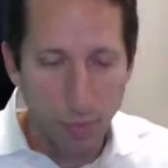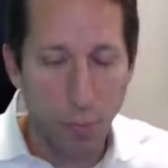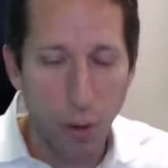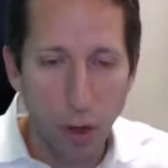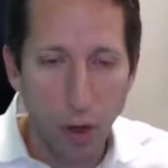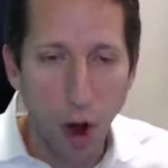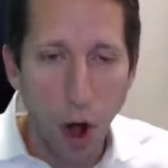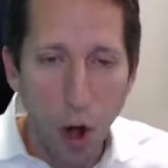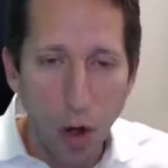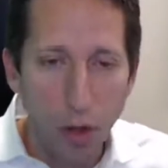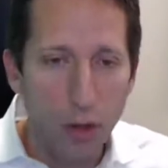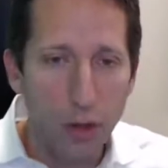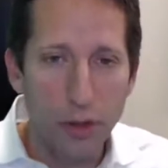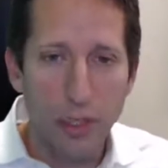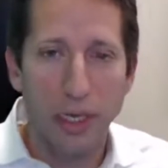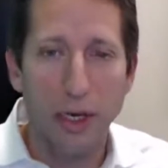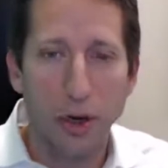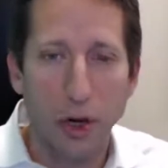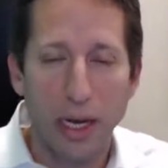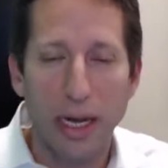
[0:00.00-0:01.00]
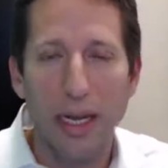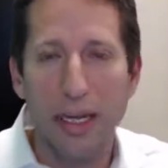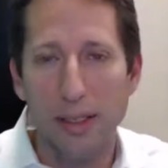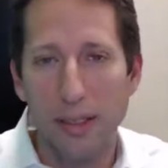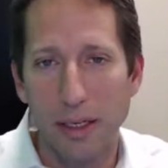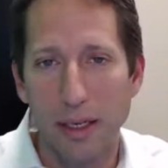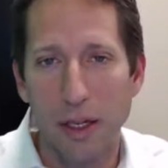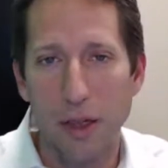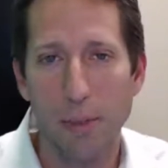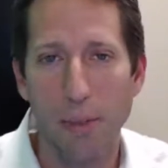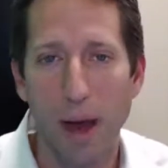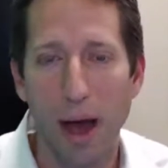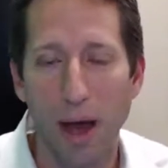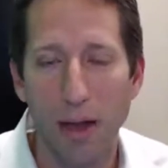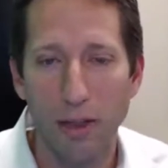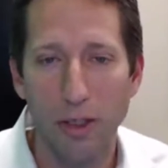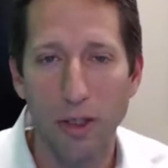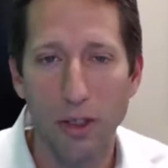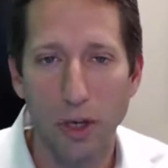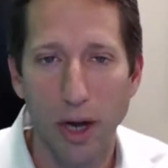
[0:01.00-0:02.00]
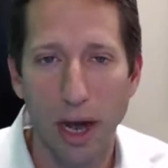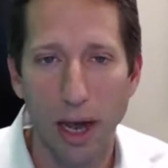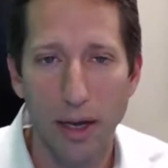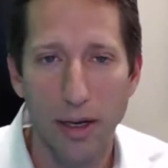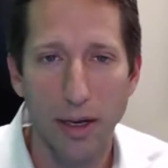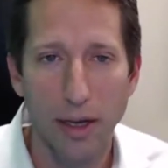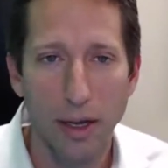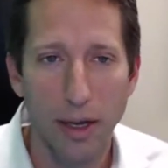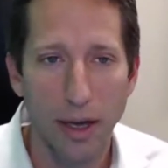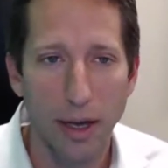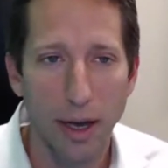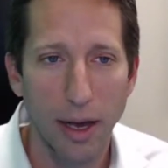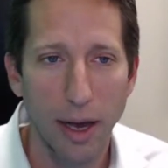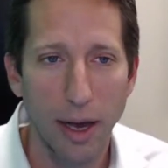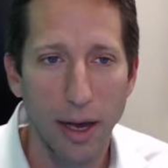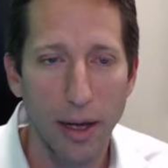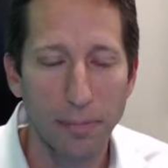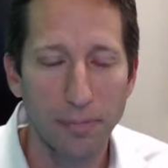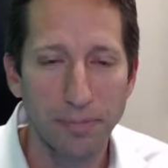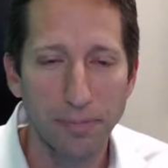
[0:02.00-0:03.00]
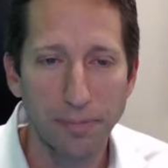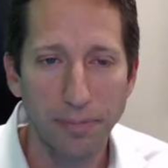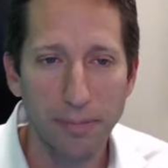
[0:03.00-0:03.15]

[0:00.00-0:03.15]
put all those ingredients into the pot to try and